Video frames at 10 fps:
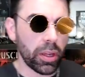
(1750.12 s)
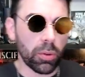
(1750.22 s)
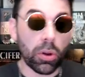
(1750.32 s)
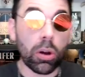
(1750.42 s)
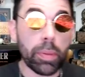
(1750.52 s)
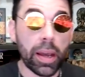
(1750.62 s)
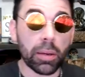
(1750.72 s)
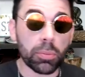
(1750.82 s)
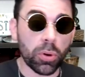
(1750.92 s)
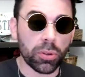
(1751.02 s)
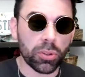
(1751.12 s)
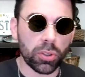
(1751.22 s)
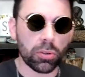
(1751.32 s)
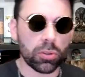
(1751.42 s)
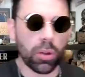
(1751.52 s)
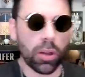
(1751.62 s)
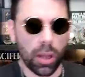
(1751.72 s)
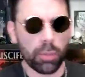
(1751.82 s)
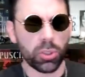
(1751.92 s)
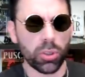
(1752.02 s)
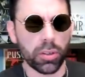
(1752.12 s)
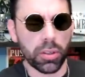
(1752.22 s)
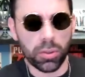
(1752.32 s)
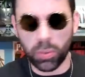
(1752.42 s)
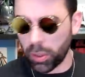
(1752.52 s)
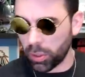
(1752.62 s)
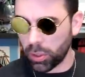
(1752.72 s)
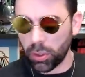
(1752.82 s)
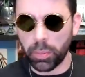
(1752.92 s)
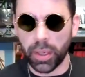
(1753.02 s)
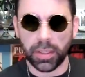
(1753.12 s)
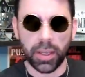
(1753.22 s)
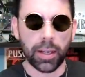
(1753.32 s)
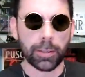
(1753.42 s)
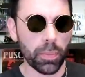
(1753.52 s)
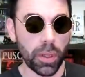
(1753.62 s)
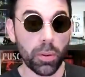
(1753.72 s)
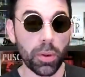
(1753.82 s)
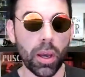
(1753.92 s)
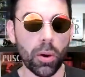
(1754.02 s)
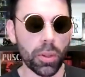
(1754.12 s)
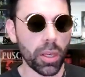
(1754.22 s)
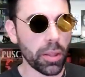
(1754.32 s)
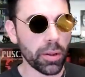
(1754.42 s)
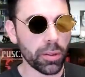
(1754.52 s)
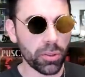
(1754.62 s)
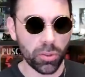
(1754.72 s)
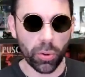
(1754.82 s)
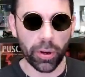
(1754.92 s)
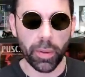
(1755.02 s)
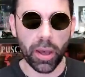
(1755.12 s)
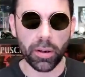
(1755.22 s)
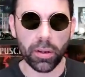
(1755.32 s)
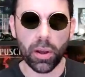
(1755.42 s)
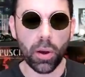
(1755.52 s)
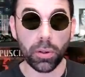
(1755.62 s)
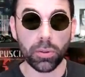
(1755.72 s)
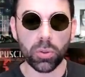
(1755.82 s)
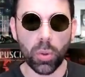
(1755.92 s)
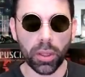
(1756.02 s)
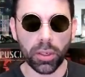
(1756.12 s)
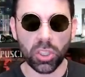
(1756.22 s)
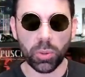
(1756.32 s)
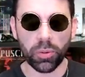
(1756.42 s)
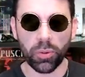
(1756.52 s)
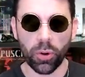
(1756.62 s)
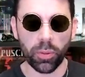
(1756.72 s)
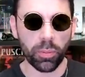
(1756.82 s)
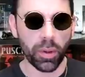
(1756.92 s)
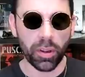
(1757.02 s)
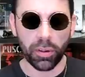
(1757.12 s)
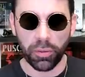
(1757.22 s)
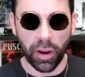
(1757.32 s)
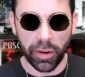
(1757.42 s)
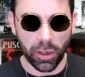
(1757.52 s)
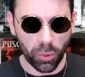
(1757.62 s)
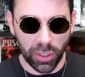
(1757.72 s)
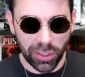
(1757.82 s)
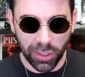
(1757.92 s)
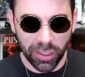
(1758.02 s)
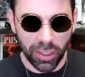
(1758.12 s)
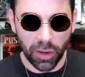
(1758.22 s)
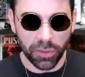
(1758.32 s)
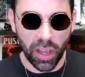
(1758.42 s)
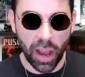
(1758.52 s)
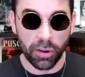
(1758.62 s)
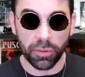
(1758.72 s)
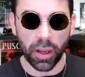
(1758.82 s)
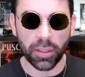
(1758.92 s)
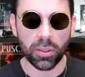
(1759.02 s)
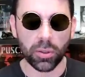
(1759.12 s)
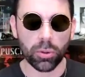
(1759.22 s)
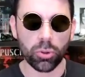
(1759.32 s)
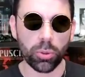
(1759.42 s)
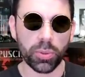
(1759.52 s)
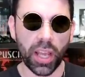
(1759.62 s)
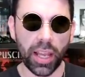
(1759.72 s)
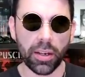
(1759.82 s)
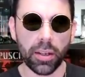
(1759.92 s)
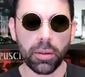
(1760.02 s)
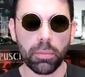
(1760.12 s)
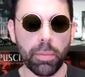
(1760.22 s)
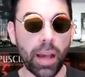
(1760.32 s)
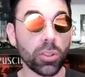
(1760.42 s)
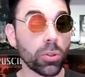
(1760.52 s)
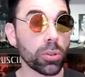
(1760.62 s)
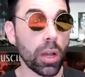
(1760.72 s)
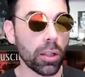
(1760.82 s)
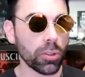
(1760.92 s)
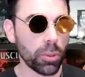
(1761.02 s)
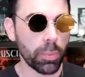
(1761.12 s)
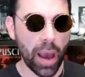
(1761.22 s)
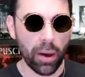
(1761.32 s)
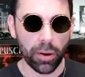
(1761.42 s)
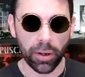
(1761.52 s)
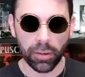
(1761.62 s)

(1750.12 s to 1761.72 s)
here. We're going back up north soon, so I'm sure I'll need the sweater soon, but uh, here we go. The other story about Odin's willingness to perform very grisly self-sacrifice in order to obtain magical knowledge and power